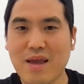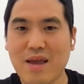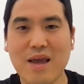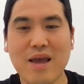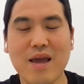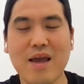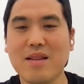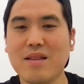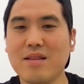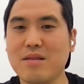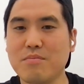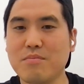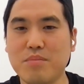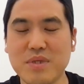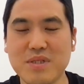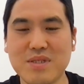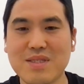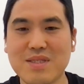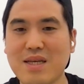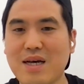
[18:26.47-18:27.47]
And
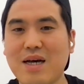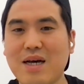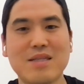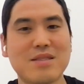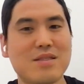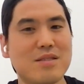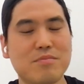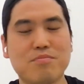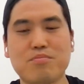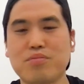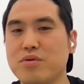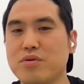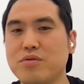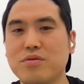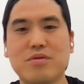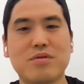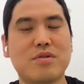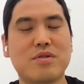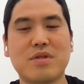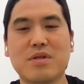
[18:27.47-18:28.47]
besides the
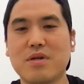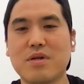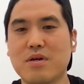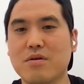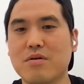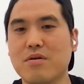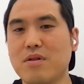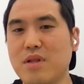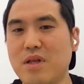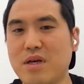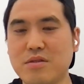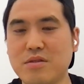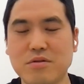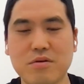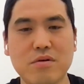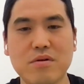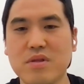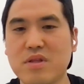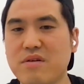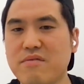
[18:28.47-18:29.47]
producing of
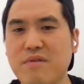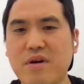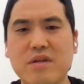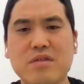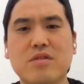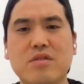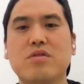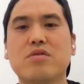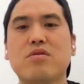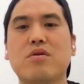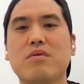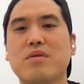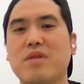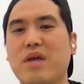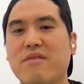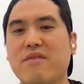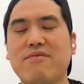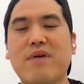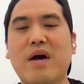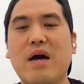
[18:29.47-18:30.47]
cholesterol, liver has
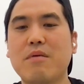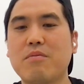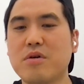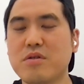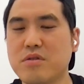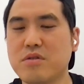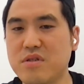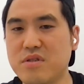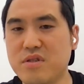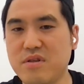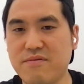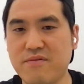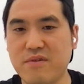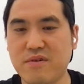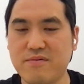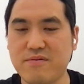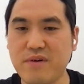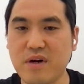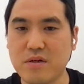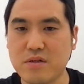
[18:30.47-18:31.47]
like 500
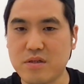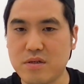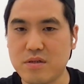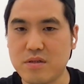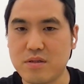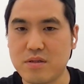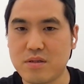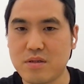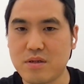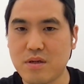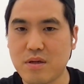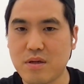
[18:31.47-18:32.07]
different functions.